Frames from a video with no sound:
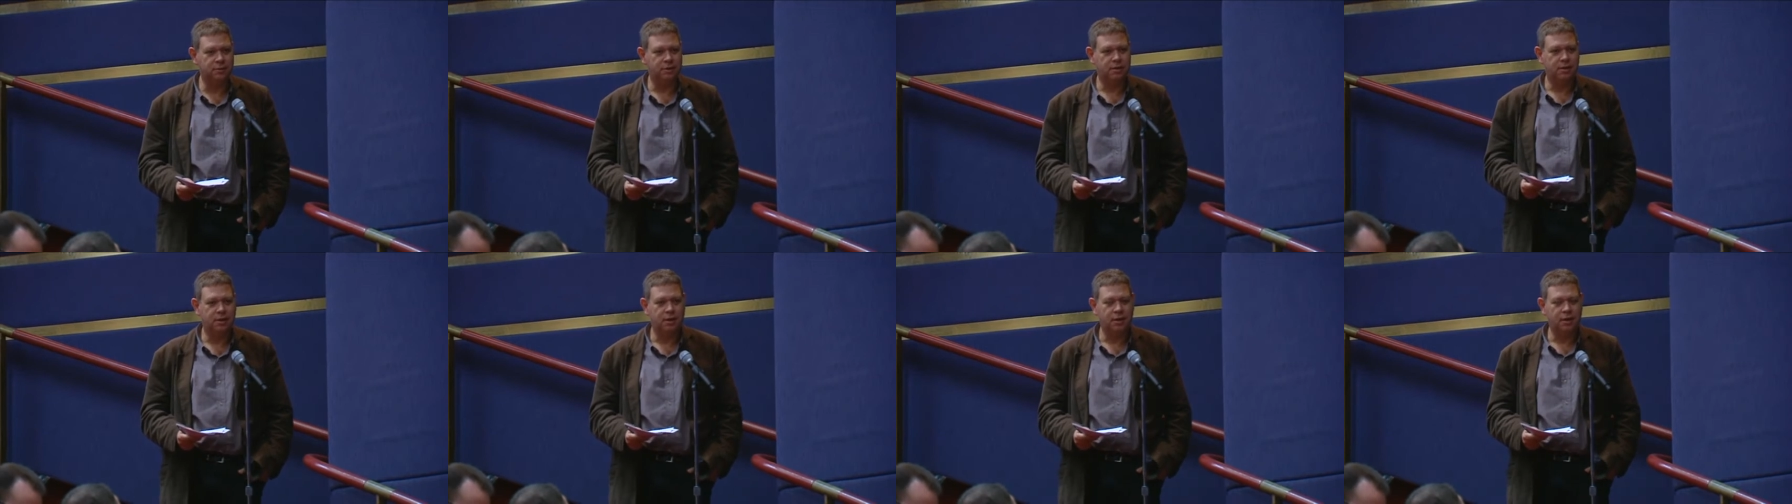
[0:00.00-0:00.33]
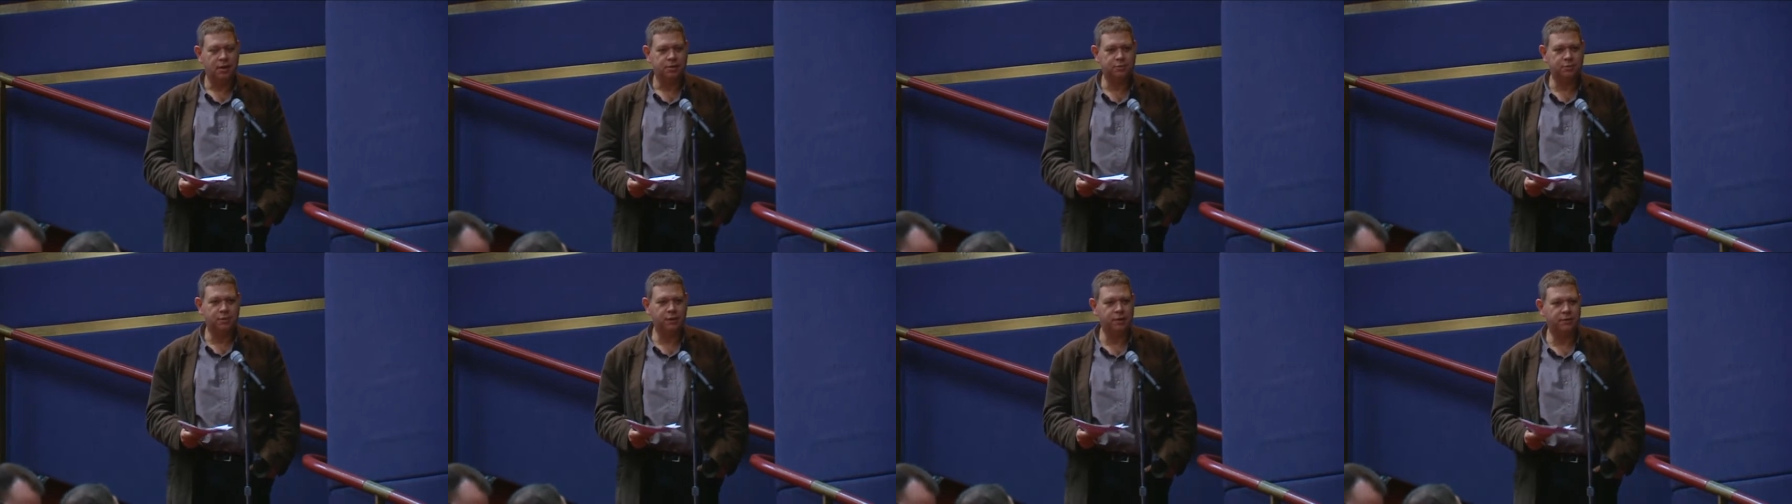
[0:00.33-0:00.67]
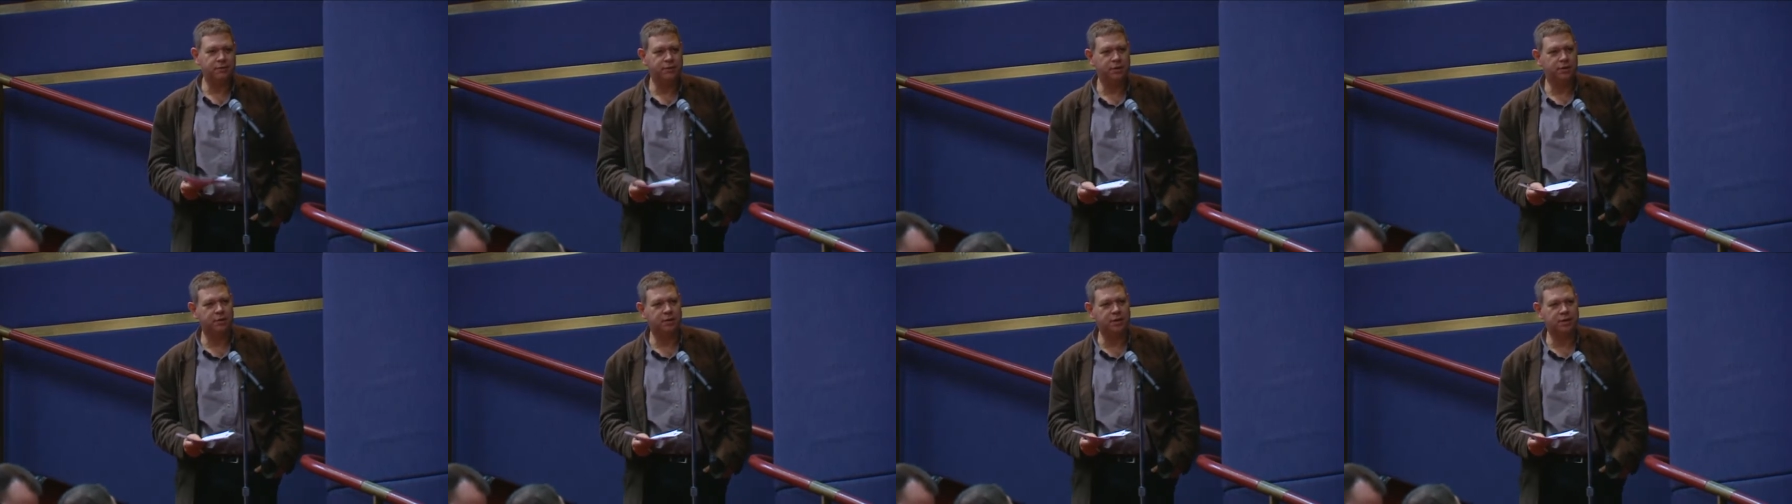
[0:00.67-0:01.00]
I was wondering if
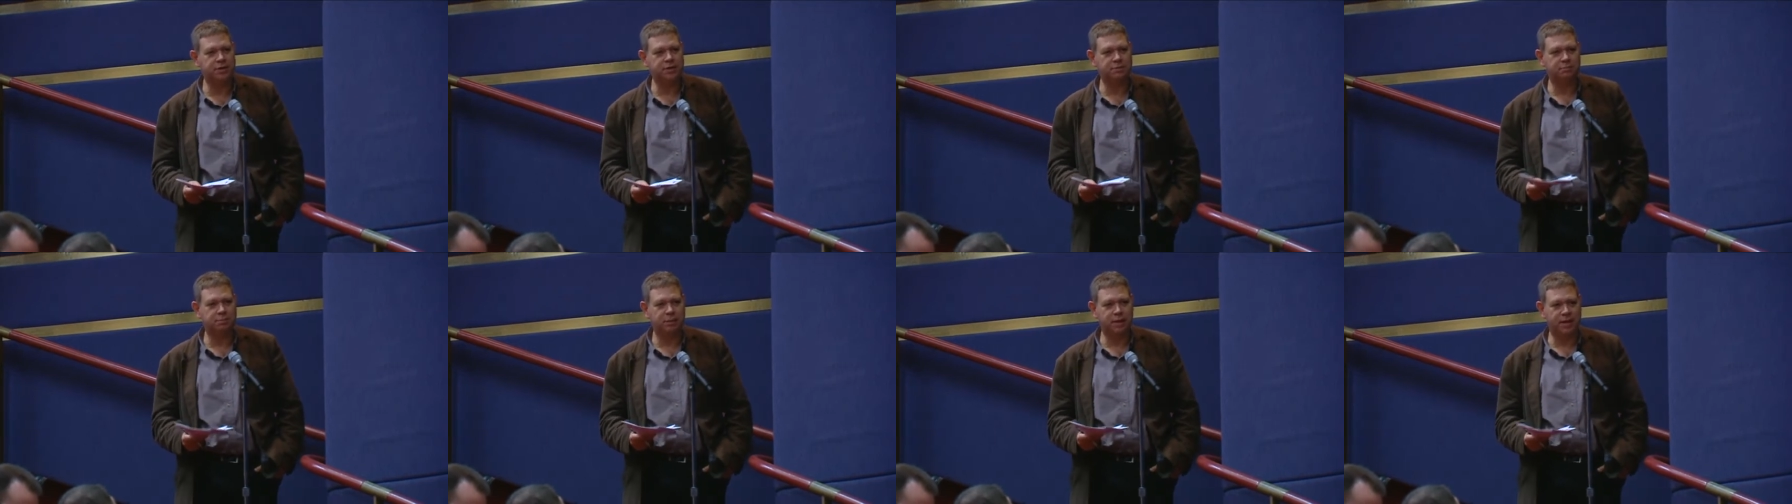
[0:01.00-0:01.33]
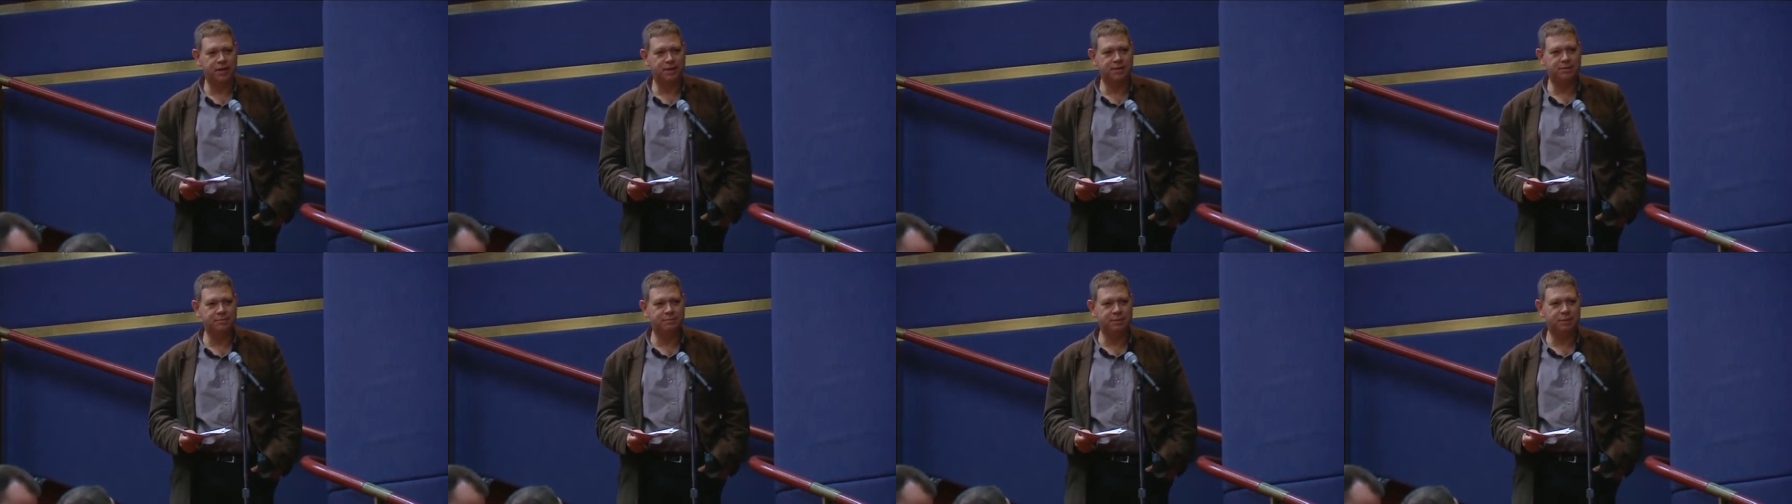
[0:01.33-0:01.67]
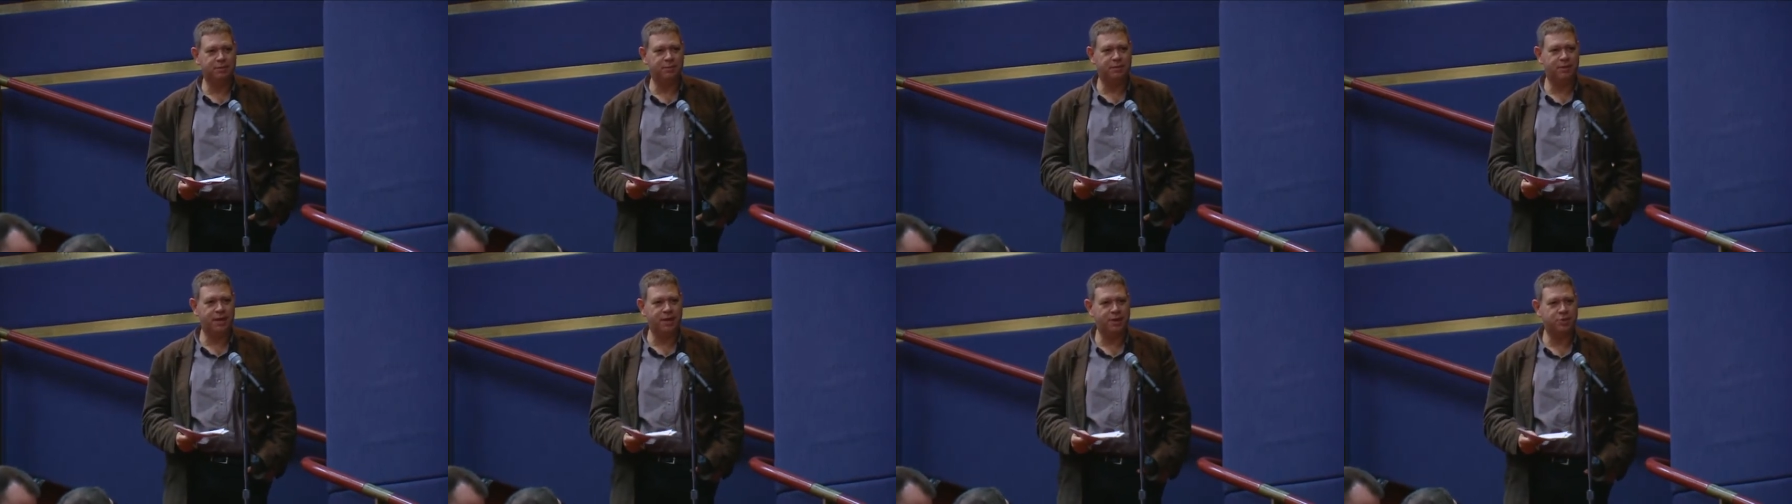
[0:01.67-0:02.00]
you could explain to me
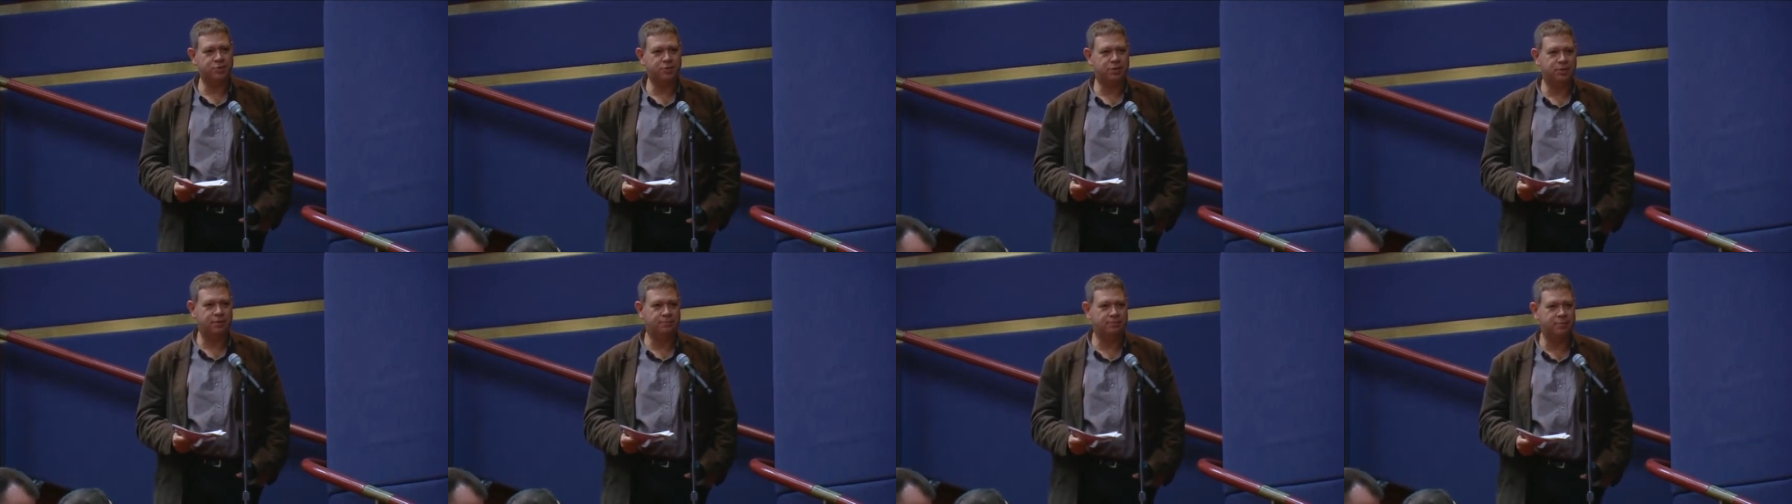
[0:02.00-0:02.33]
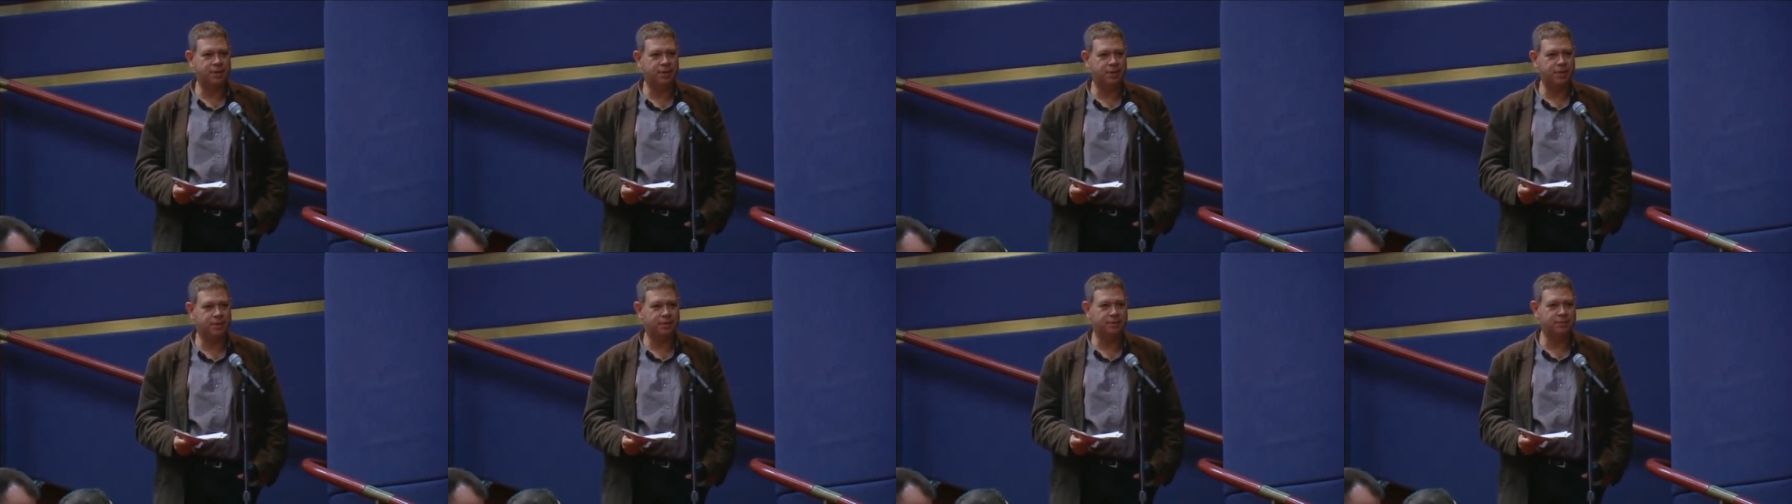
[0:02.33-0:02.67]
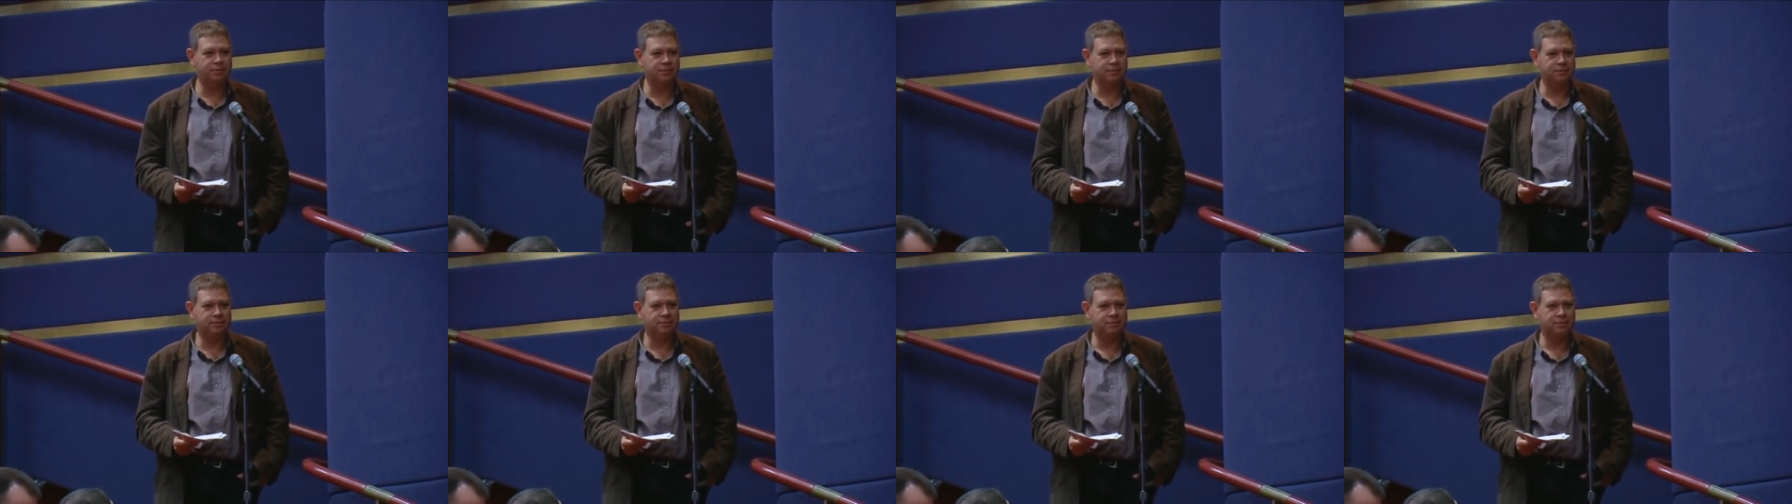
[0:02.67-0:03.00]
what that actually
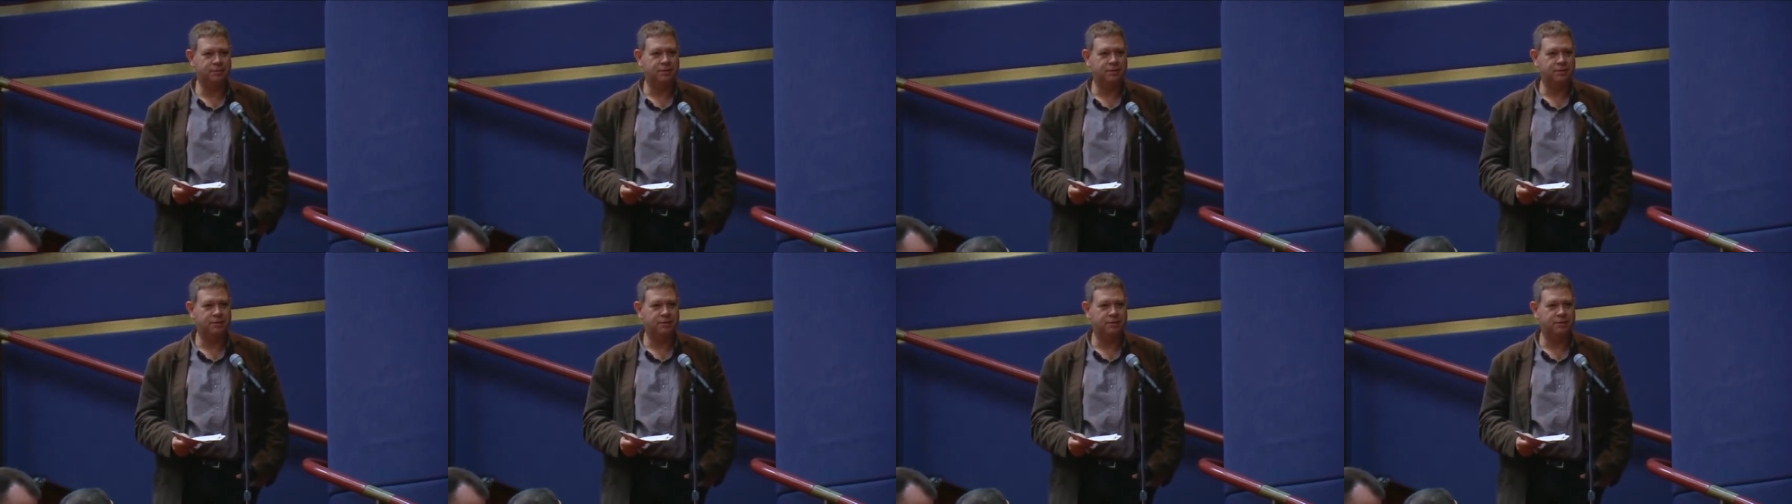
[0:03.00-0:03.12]
means.